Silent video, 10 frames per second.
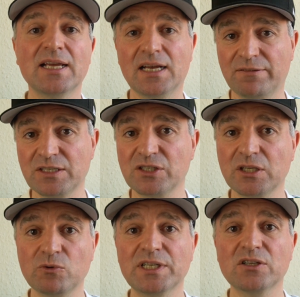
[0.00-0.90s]

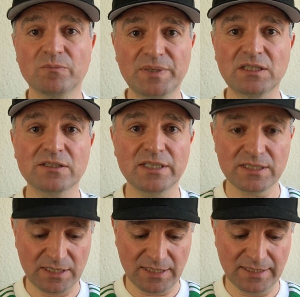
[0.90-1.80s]
eventually winning on
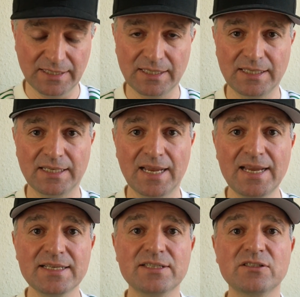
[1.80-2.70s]
penalties
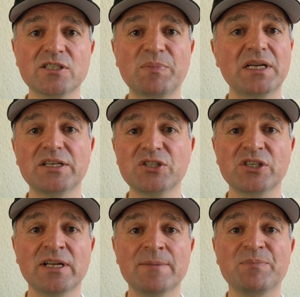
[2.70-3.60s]
against the Spanish.